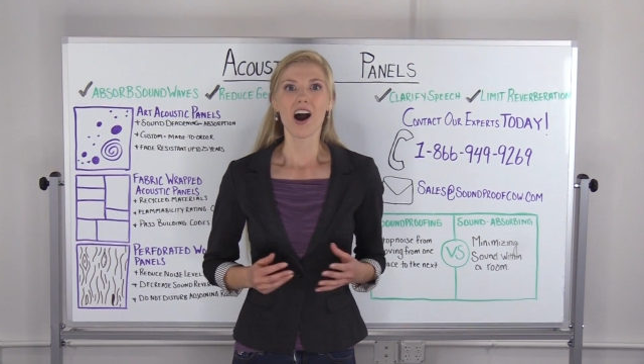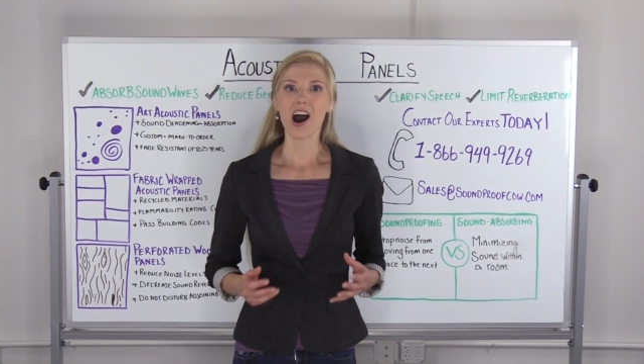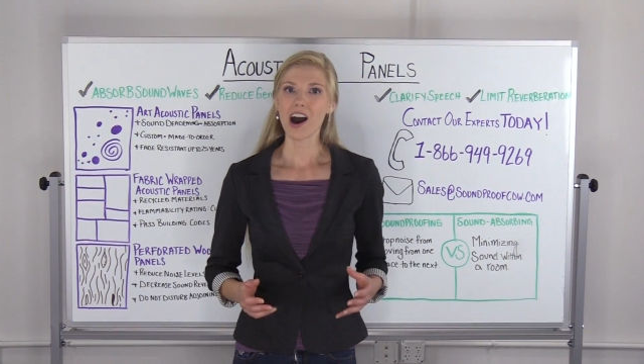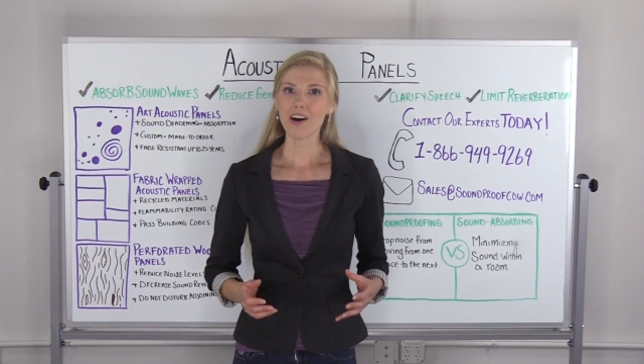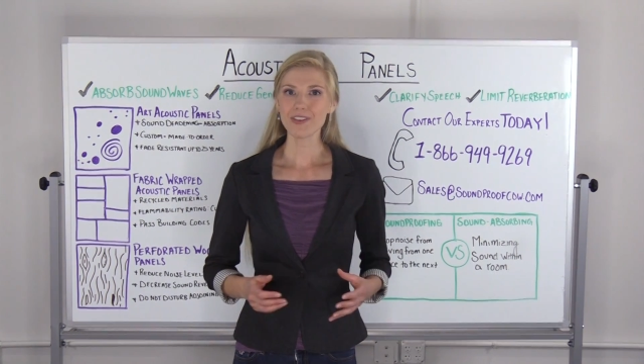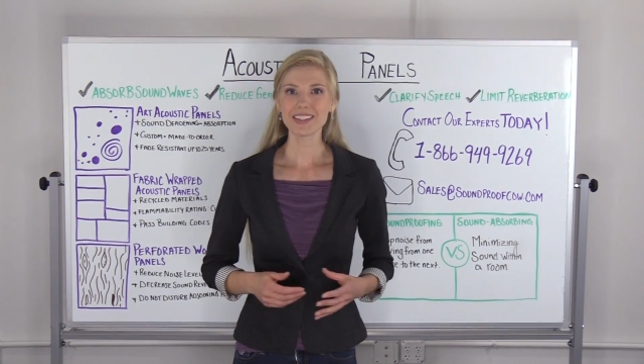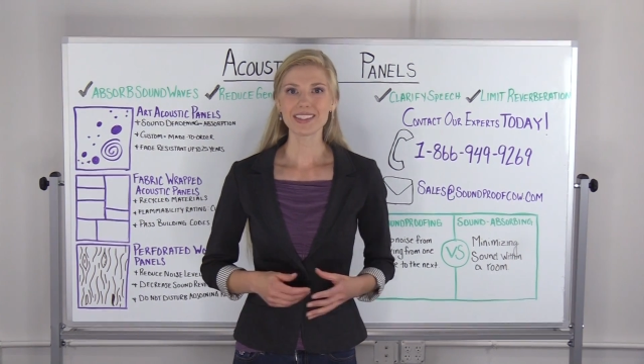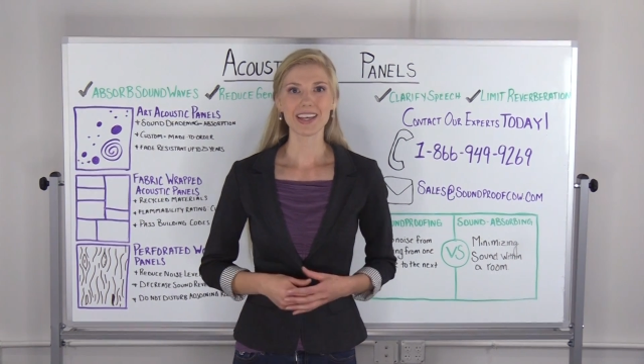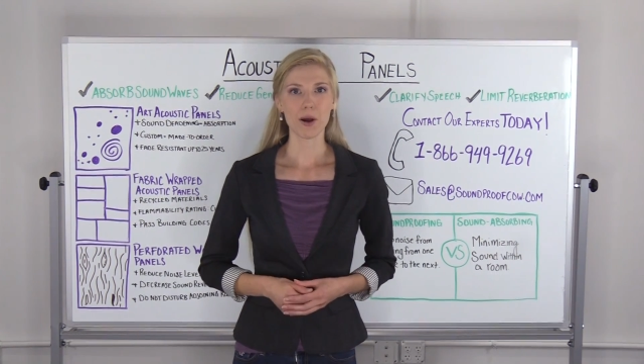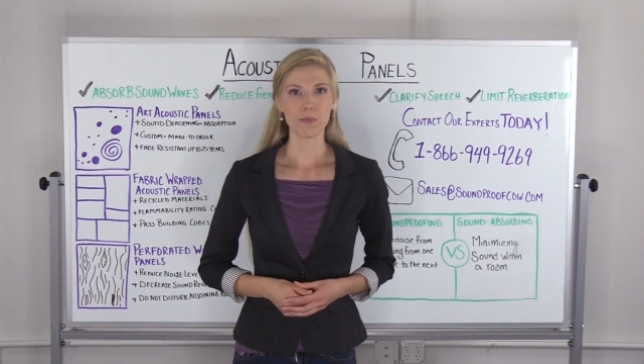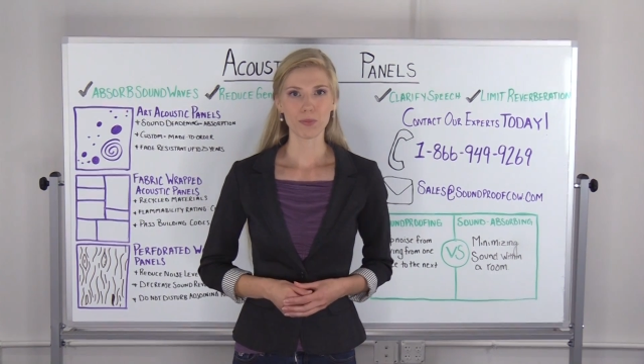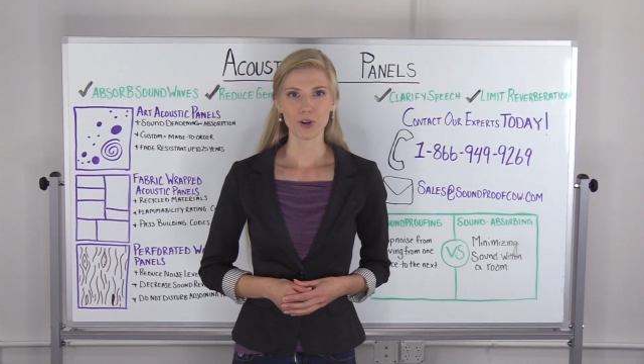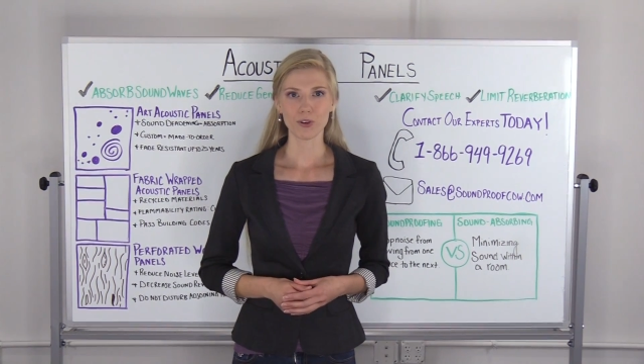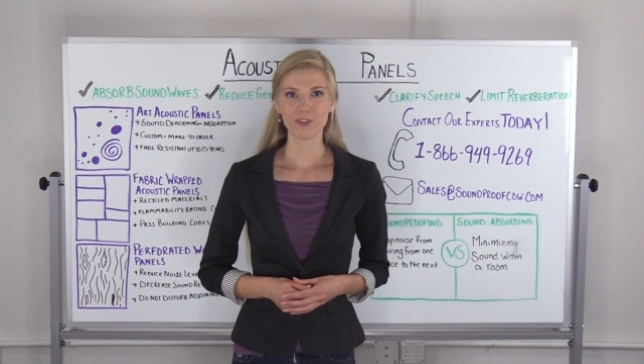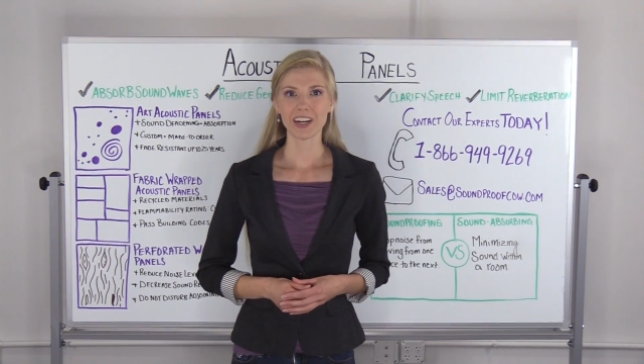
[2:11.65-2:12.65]
Office
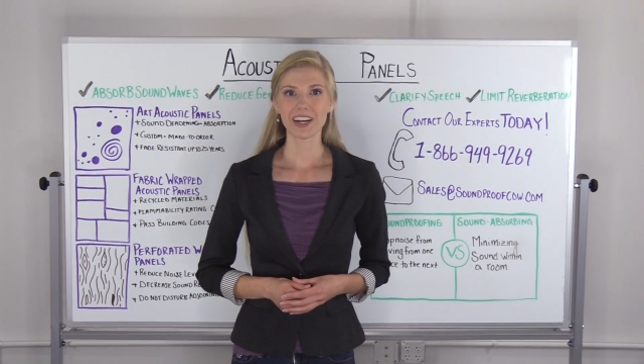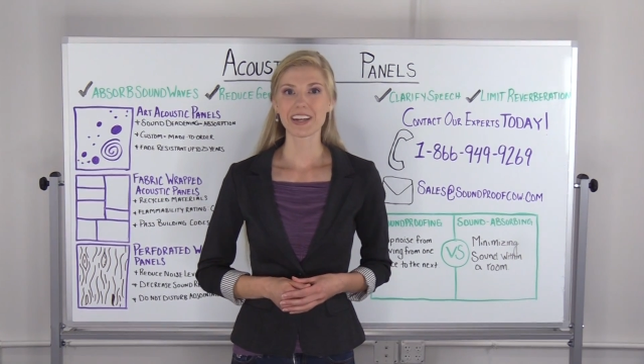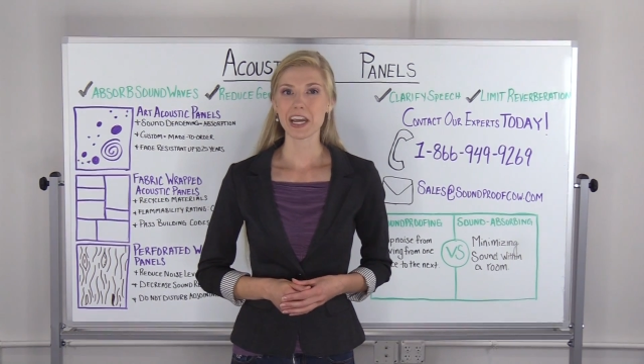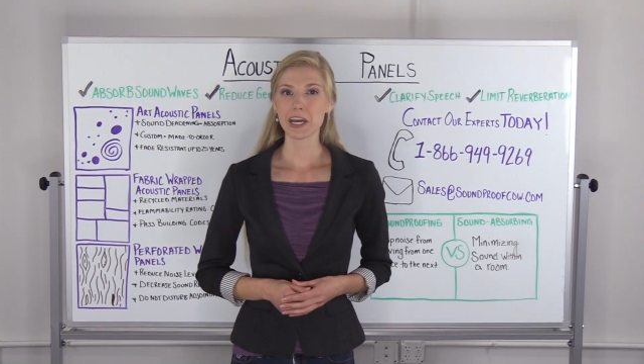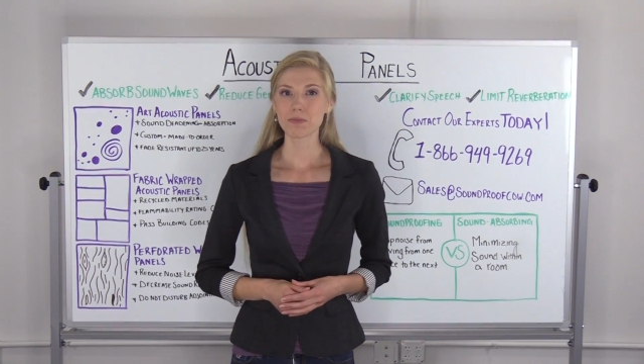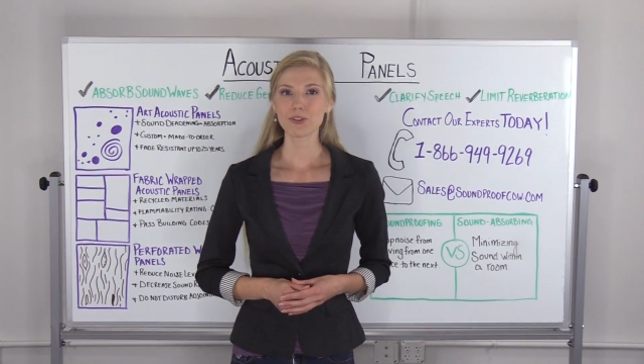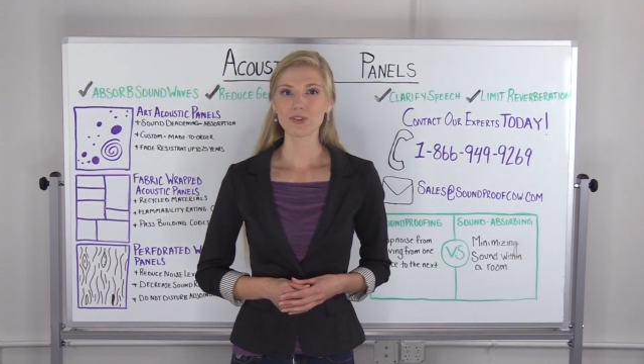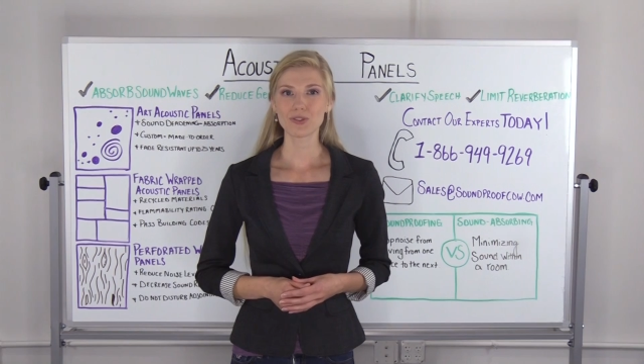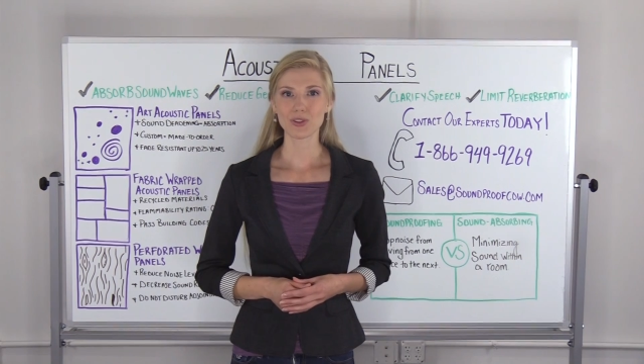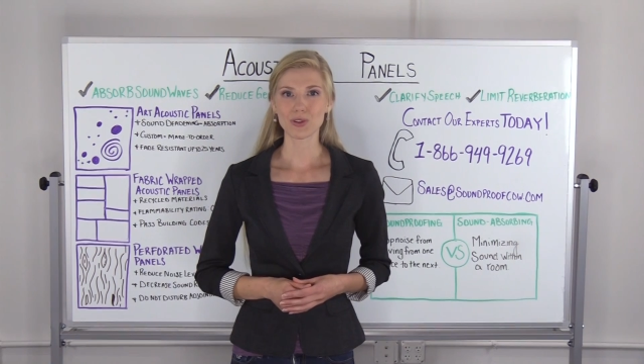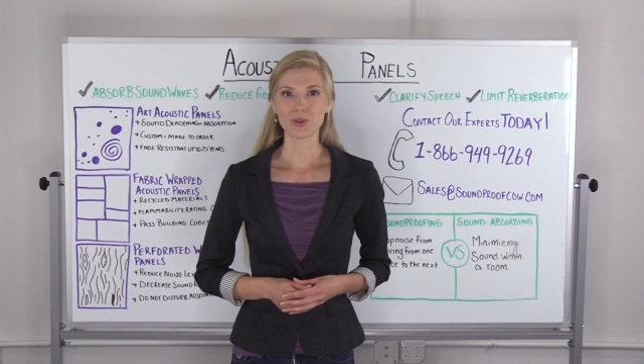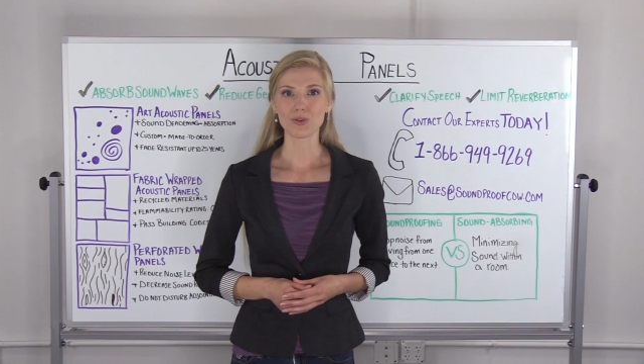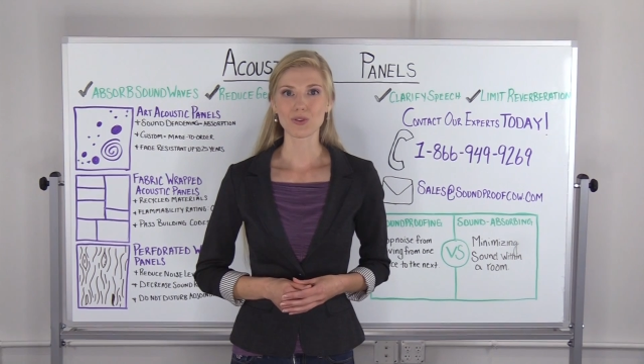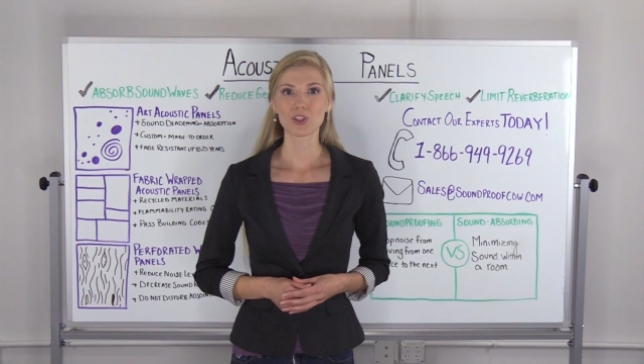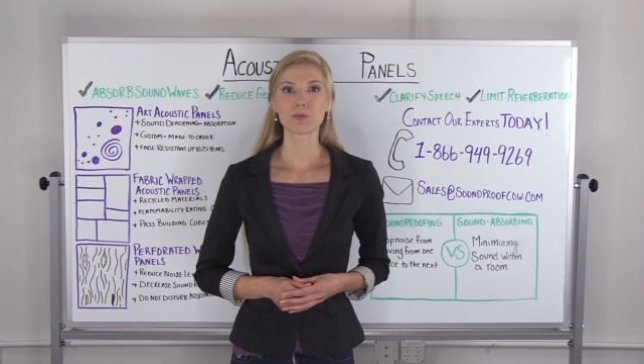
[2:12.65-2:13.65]
soundproofing enables you